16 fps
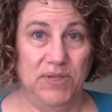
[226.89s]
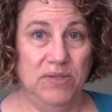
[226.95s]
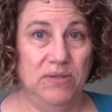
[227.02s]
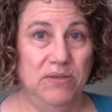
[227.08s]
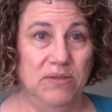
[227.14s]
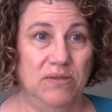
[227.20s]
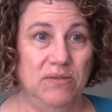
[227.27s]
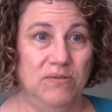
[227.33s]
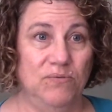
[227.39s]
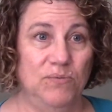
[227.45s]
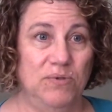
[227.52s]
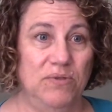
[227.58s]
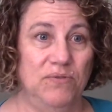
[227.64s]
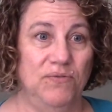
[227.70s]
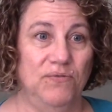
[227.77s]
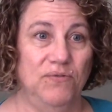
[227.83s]
See, this
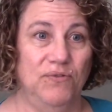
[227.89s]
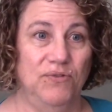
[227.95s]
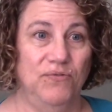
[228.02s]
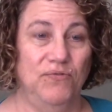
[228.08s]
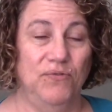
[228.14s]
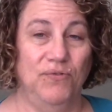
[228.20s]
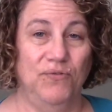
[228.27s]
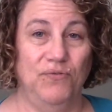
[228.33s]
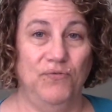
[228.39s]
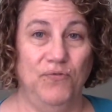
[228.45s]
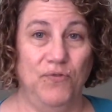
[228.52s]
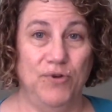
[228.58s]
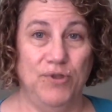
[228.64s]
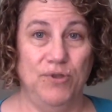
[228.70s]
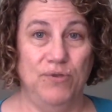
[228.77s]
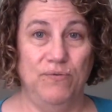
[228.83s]
was
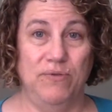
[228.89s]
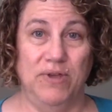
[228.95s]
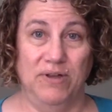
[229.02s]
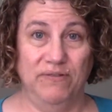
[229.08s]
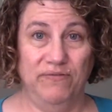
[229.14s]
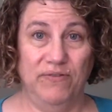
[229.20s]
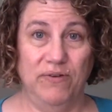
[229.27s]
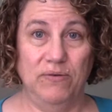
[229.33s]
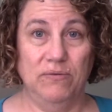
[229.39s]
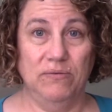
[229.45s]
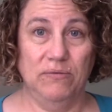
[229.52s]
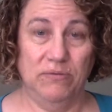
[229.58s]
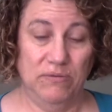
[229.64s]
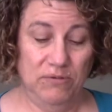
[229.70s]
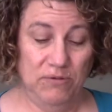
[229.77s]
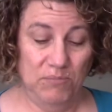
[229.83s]
for you young
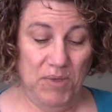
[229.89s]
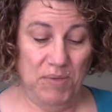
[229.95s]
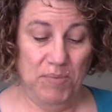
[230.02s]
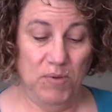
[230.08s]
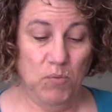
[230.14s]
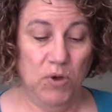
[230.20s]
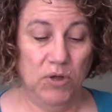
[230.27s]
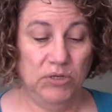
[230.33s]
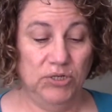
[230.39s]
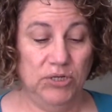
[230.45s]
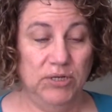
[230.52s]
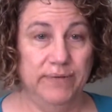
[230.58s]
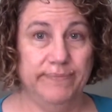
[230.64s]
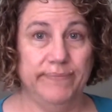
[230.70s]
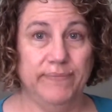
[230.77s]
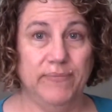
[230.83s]
folks who may be watching.